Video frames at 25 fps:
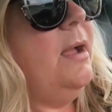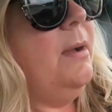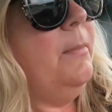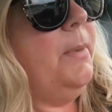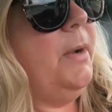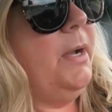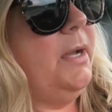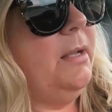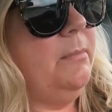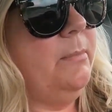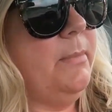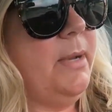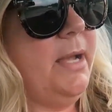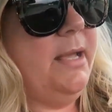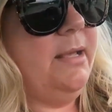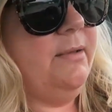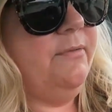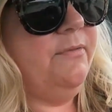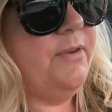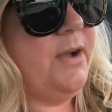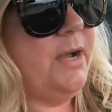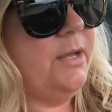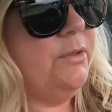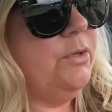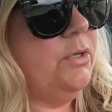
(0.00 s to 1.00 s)
But my
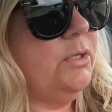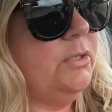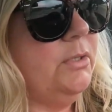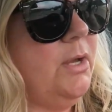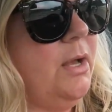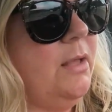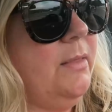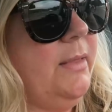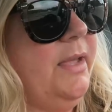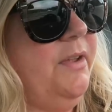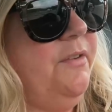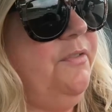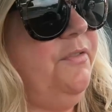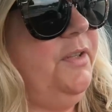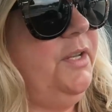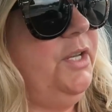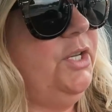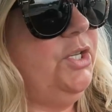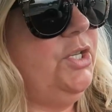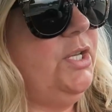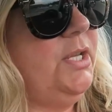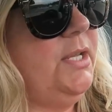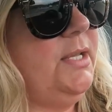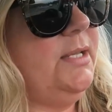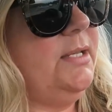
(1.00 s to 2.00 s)
father-in-law like
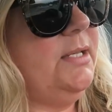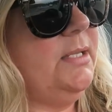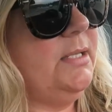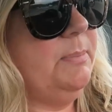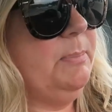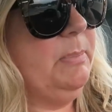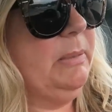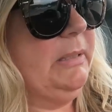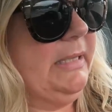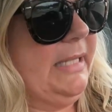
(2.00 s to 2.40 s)
finished his